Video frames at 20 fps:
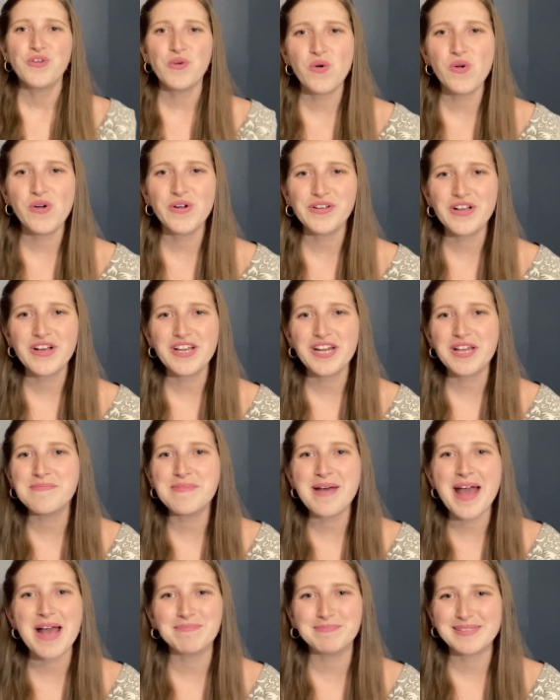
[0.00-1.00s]
You're gonna
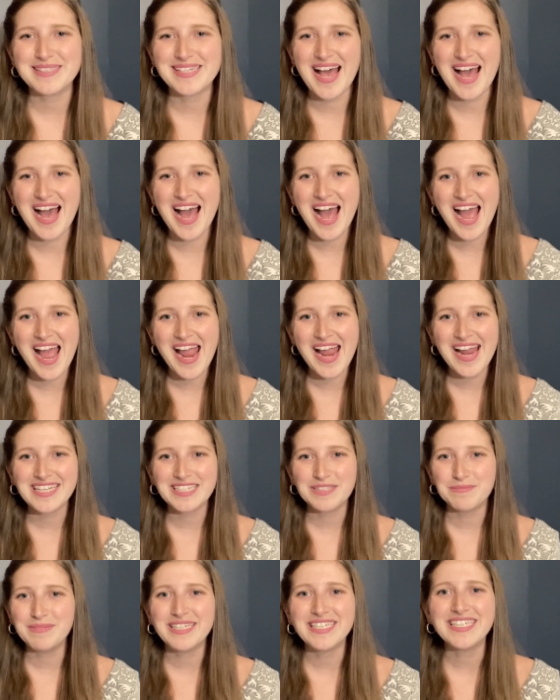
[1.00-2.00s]

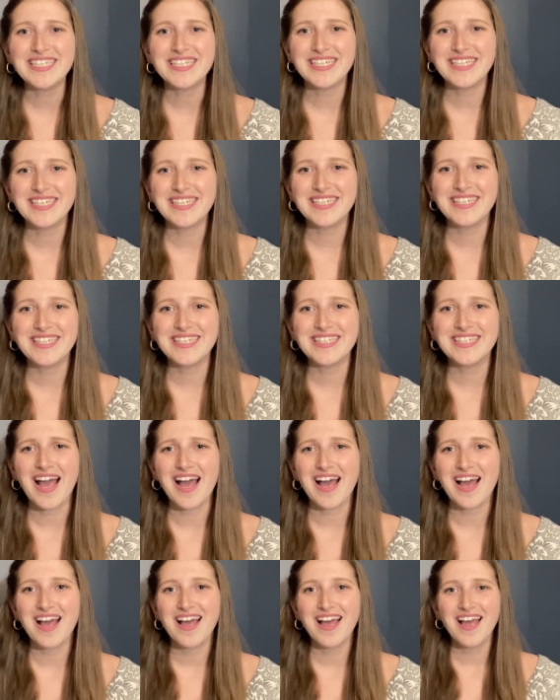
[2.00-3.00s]
baptize me
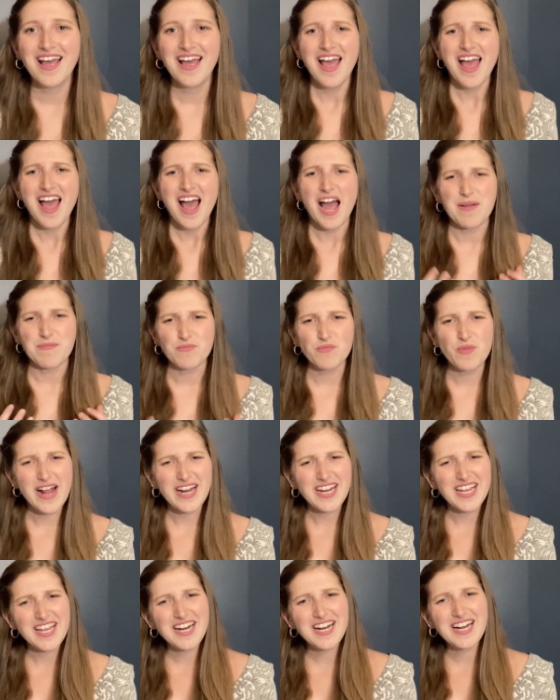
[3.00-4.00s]

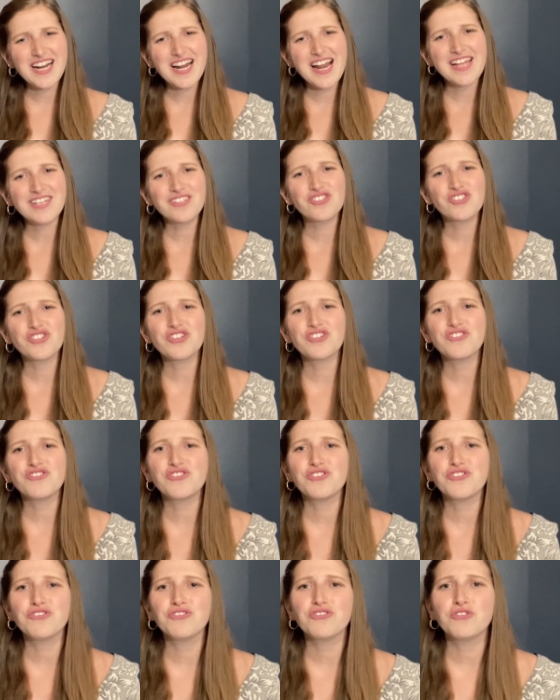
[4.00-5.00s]
ready to let you
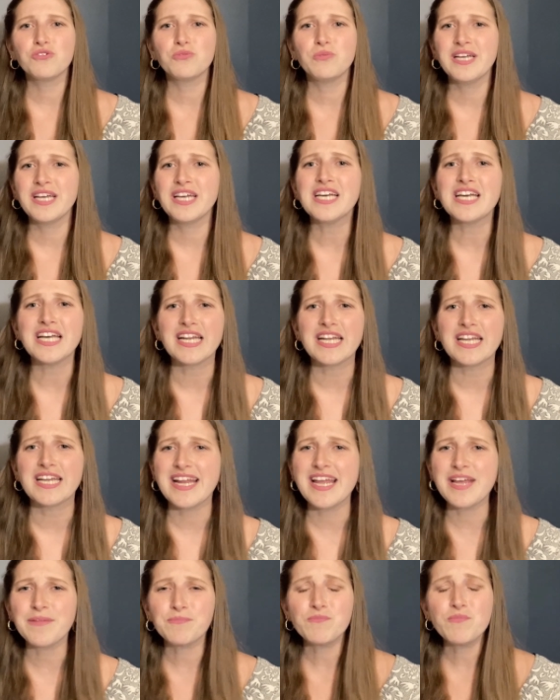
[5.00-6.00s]
do it.
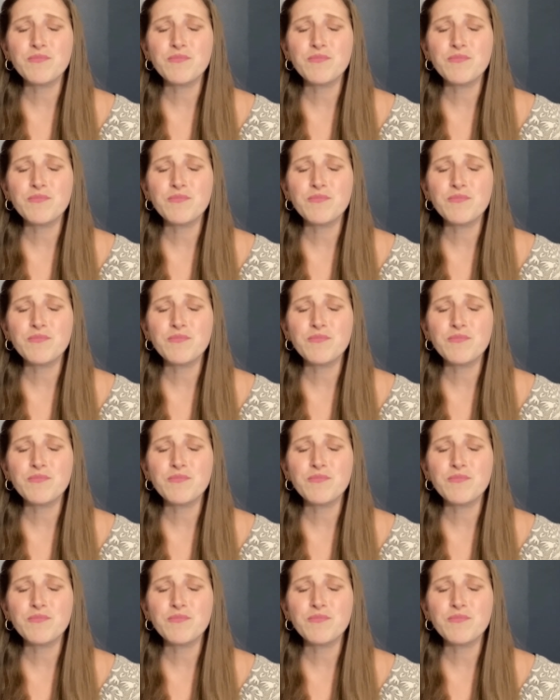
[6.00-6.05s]
It, it